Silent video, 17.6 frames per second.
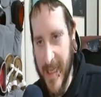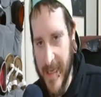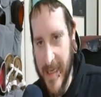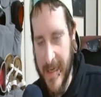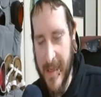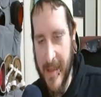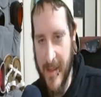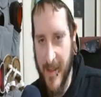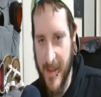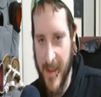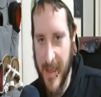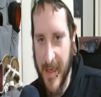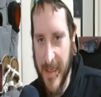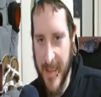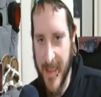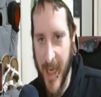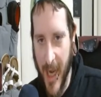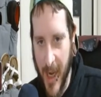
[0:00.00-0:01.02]

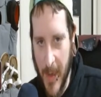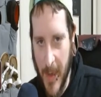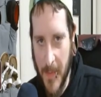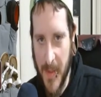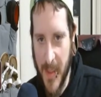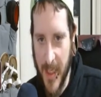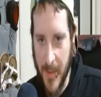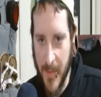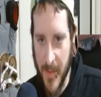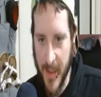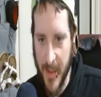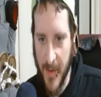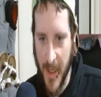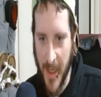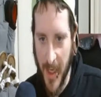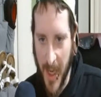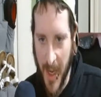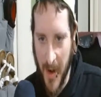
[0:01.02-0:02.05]
anything to upkeep it,
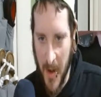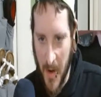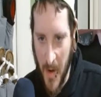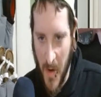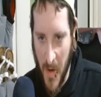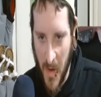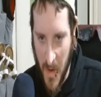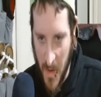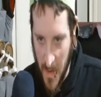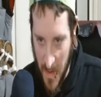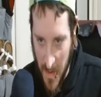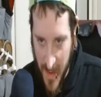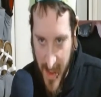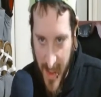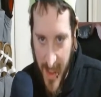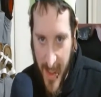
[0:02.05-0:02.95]
like at all.